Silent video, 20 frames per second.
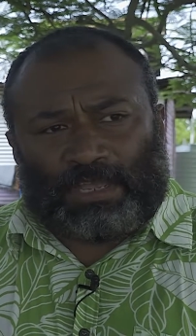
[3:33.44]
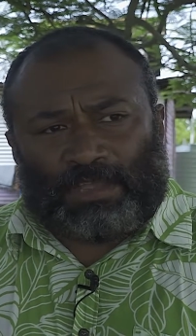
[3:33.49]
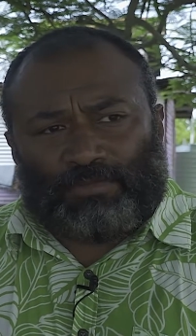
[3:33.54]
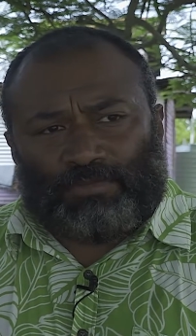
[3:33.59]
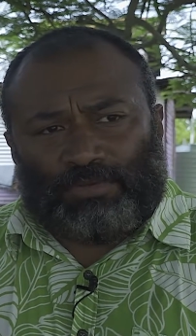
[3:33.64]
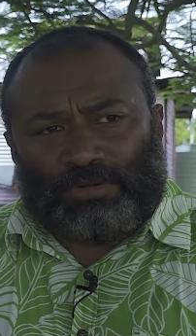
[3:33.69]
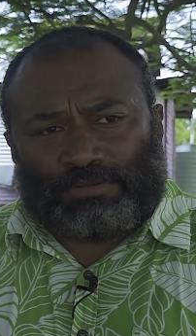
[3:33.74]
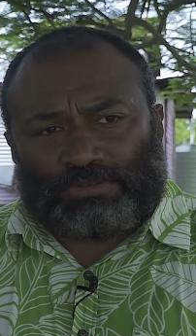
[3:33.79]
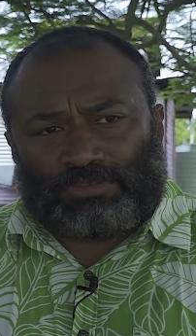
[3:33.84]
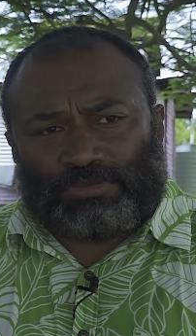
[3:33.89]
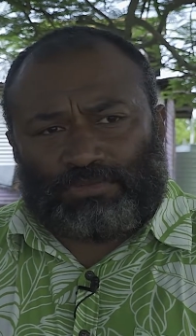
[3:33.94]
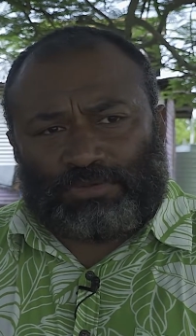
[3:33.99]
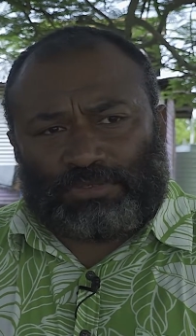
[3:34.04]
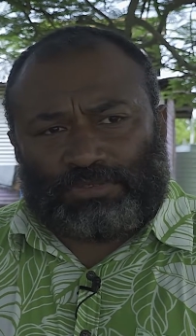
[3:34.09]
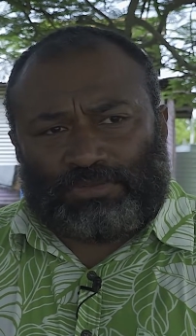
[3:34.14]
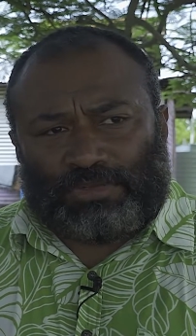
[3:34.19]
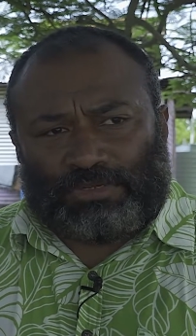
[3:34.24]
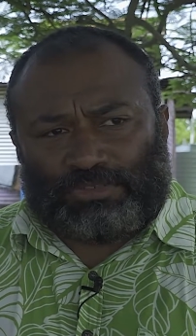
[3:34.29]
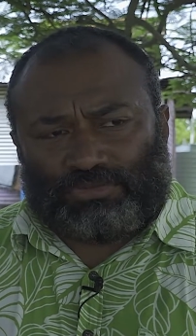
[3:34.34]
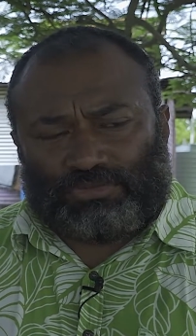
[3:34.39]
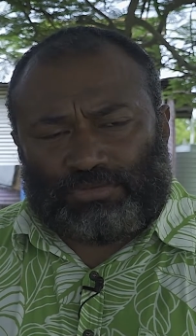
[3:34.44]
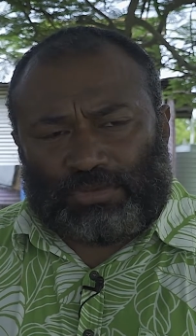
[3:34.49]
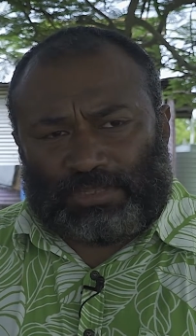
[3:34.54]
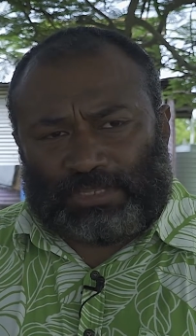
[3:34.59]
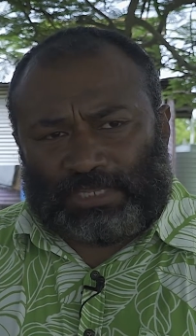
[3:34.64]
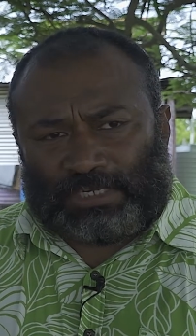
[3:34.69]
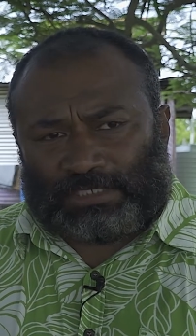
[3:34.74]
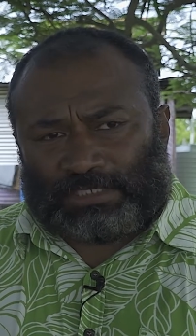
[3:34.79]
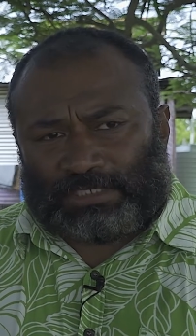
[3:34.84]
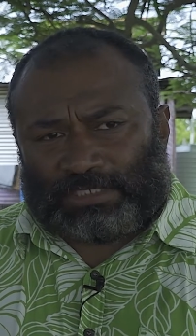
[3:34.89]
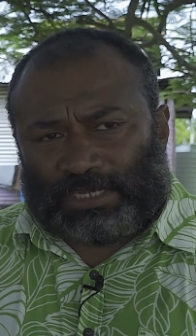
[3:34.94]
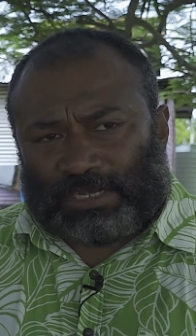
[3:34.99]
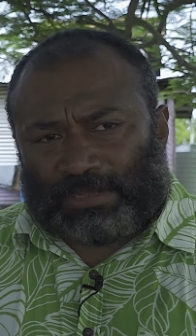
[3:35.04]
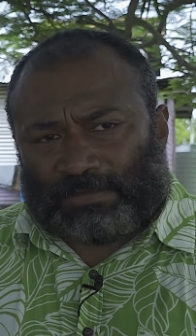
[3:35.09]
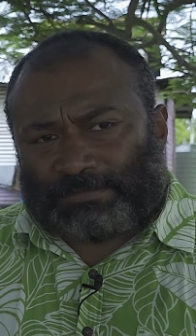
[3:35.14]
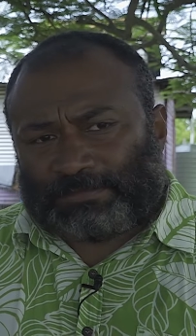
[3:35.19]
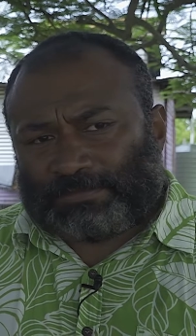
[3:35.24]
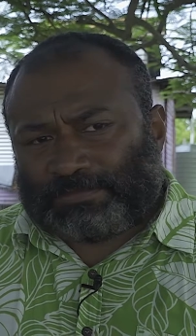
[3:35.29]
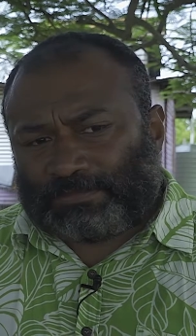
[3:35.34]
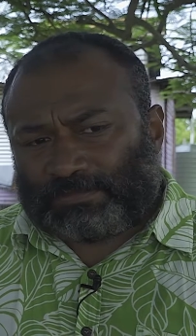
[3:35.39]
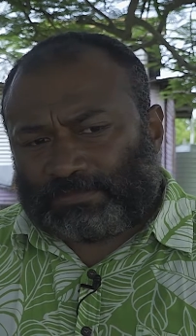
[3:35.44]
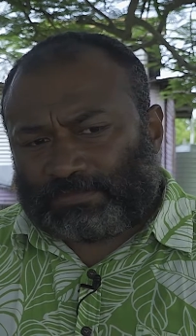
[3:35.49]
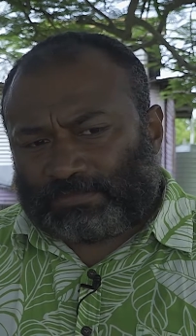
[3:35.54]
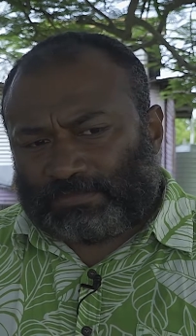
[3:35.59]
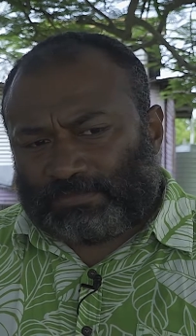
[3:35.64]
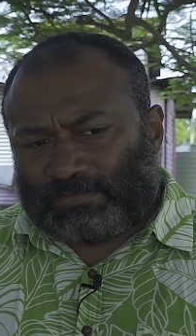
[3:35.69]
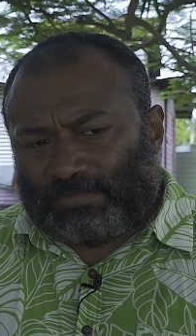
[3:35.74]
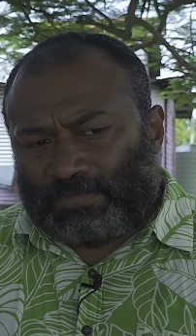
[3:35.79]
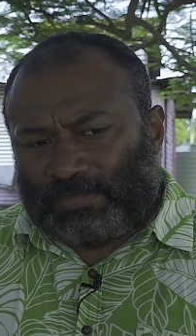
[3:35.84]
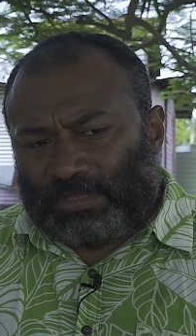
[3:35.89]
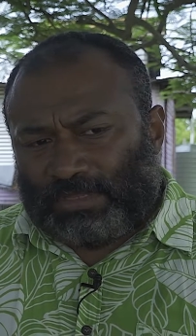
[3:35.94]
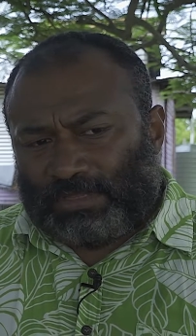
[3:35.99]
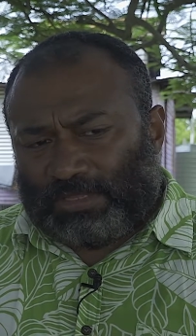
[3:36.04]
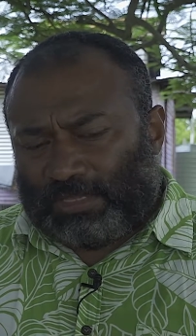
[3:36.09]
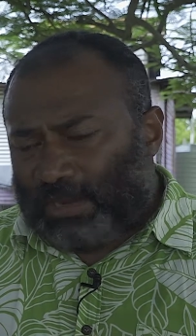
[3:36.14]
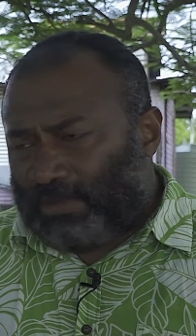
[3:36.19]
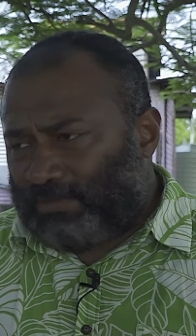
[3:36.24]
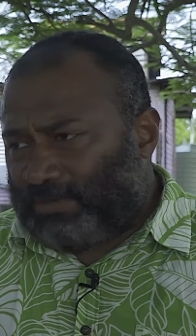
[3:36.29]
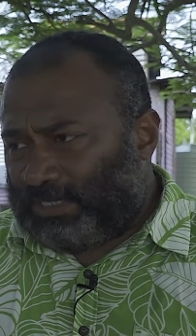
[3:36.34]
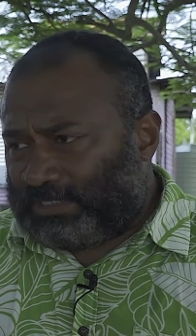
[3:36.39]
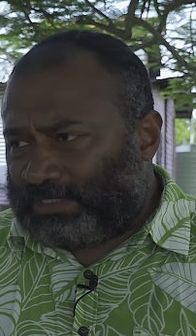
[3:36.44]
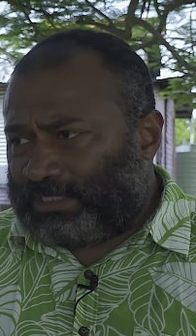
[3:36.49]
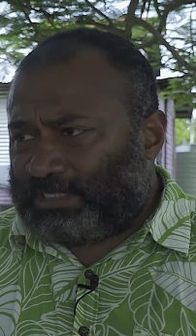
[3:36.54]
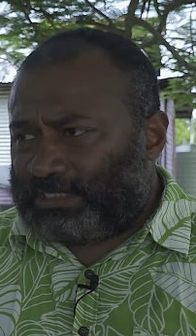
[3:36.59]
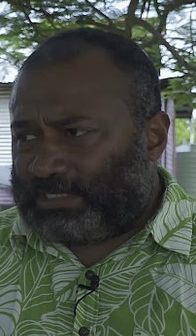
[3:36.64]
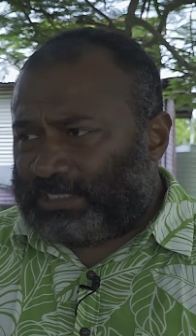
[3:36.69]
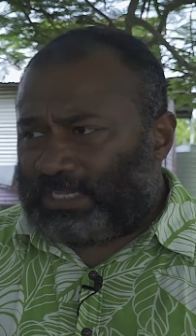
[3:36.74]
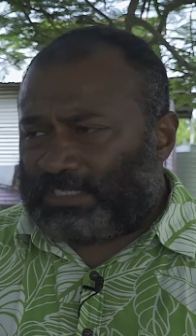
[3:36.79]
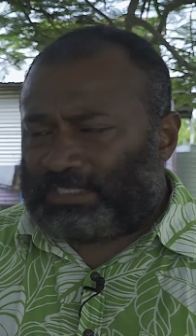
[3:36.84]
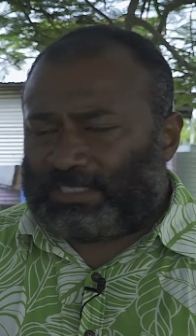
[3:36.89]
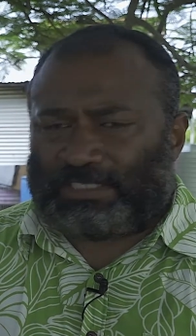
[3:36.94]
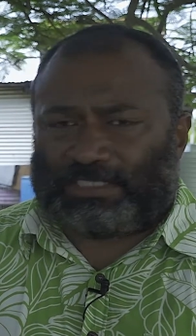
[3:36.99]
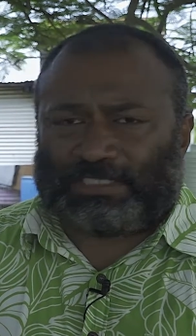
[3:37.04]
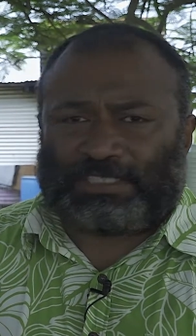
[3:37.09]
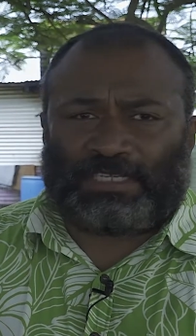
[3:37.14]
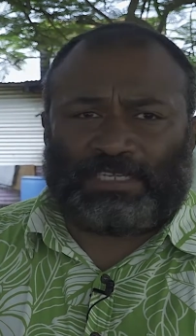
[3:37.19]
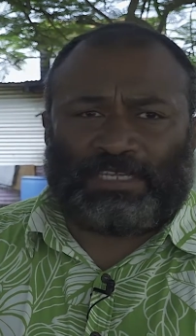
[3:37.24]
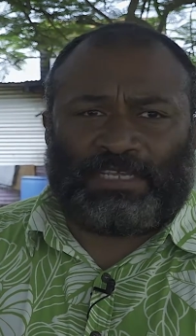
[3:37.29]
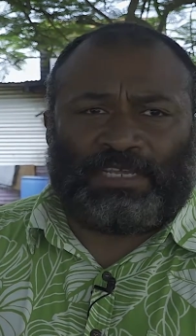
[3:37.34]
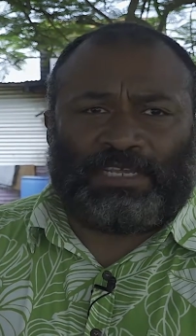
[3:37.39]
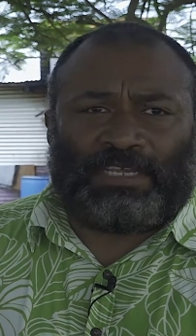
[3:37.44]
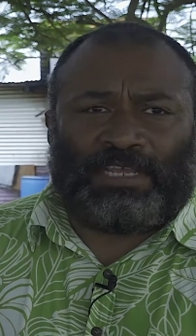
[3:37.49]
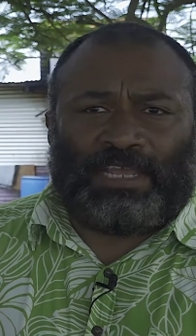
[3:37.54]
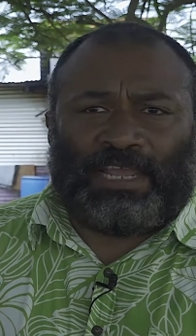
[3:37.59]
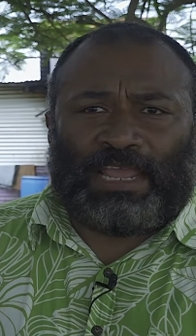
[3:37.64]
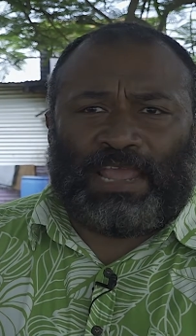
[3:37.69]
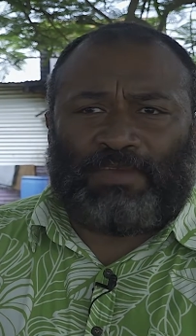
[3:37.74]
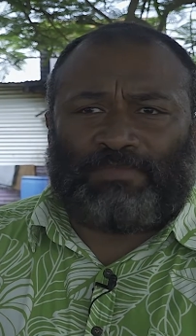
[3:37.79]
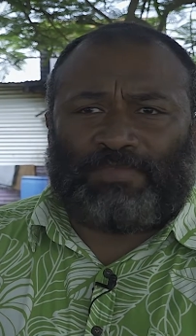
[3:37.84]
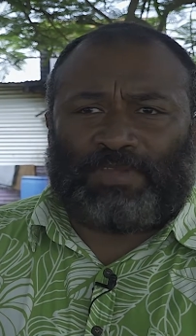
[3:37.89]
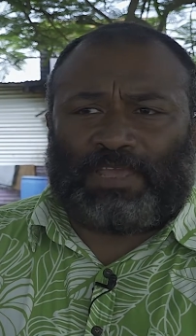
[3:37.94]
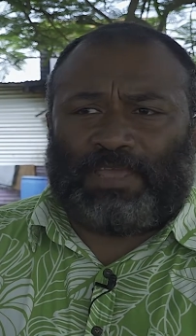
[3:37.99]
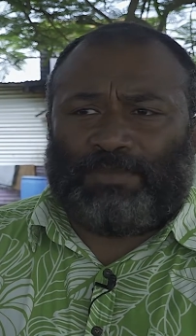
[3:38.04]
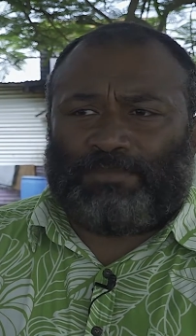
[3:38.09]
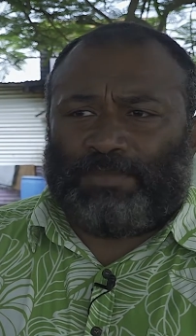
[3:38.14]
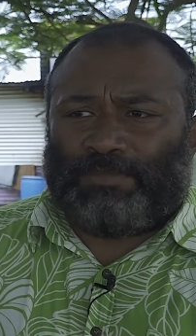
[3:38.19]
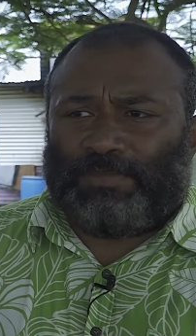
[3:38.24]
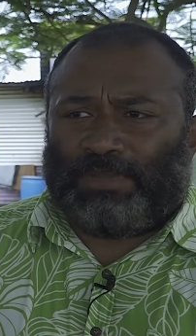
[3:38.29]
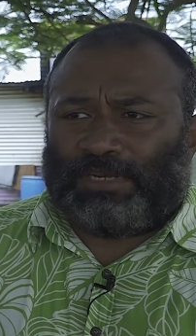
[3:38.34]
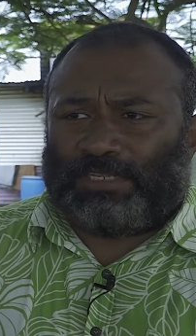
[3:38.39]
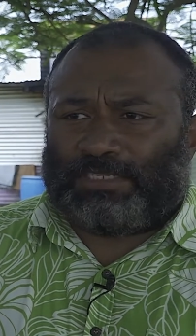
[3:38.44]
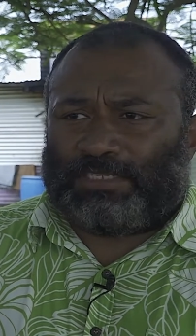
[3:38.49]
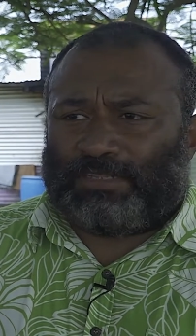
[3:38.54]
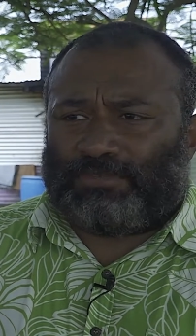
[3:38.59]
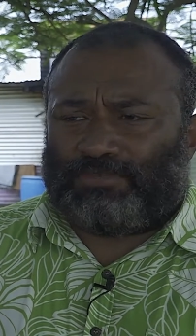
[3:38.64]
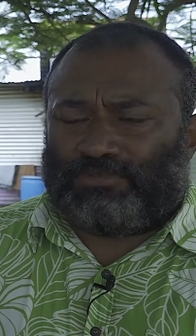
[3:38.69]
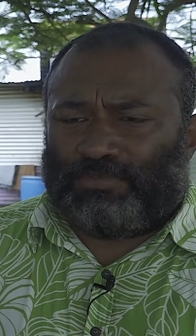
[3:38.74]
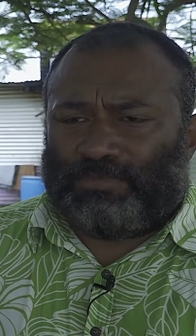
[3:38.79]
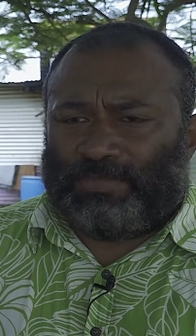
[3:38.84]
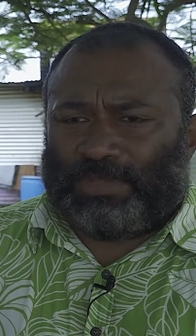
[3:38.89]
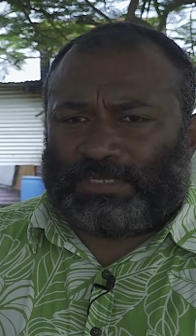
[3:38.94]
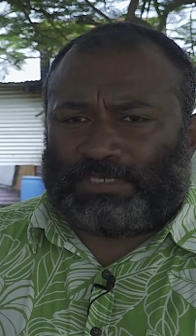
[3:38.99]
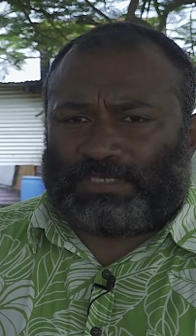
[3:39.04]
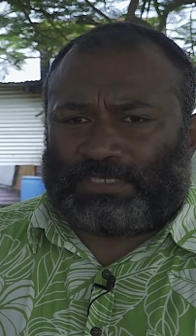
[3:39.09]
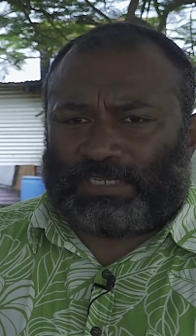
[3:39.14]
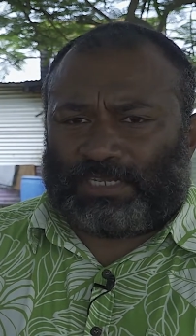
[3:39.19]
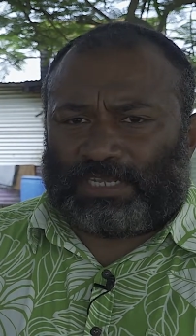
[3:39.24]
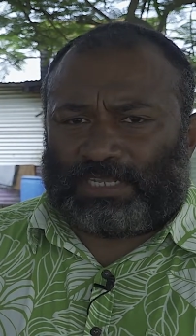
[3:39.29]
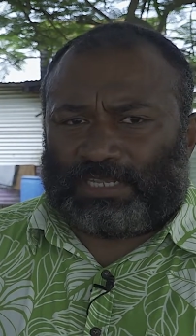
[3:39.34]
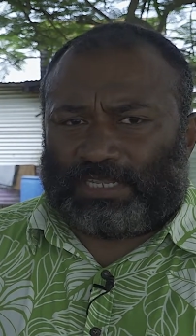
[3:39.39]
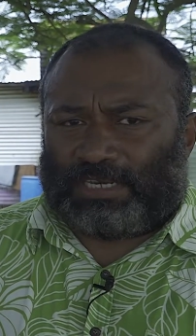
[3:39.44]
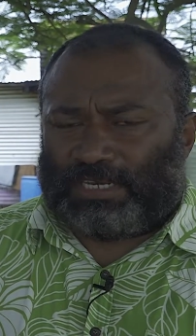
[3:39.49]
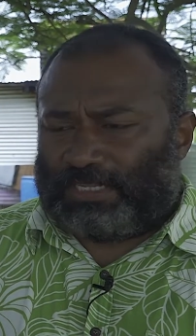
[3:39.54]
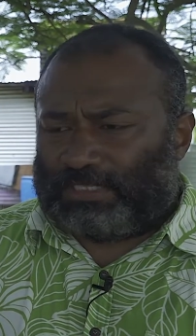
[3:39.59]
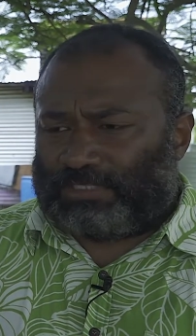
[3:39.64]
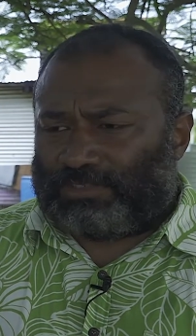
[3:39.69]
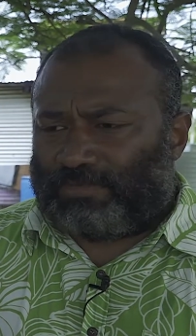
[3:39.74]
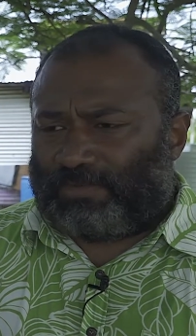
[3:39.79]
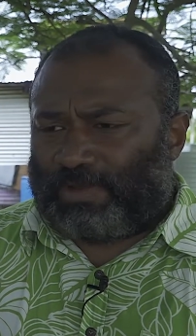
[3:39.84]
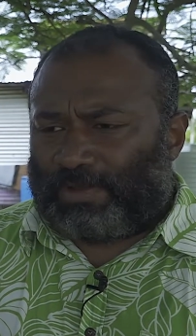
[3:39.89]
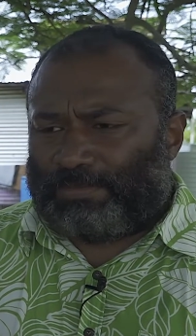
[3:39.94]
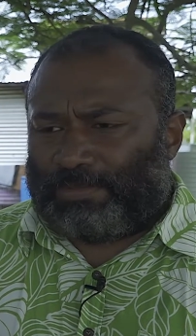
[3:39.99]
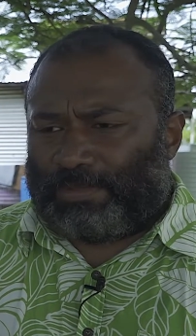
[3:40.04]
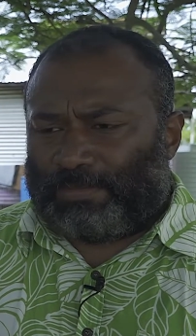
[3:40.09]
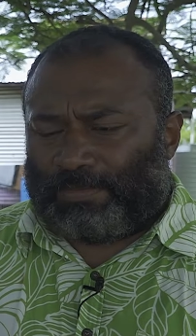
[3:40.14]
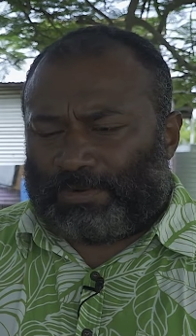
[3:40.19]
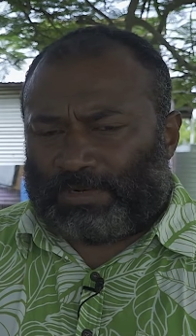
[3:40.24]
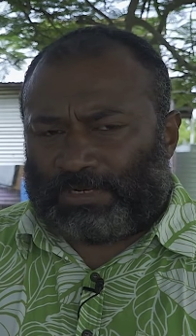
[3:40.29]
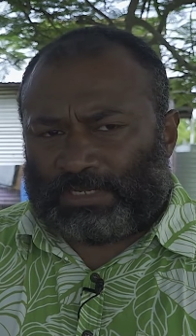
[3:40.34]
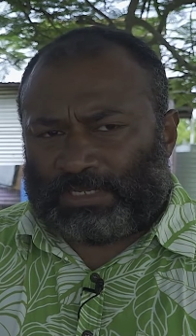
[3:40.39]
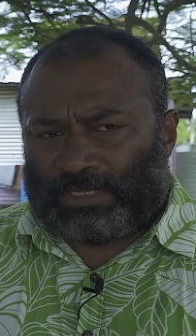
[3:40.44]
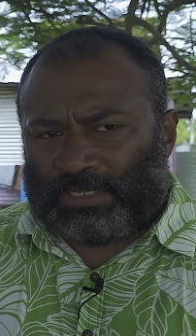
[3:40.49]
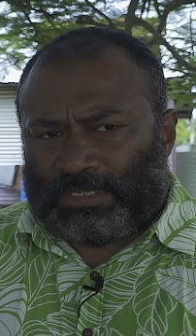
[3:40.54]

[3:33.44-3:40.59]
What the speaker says: We also want to ensure that our nursing stations have the capability to meet the needs of our people.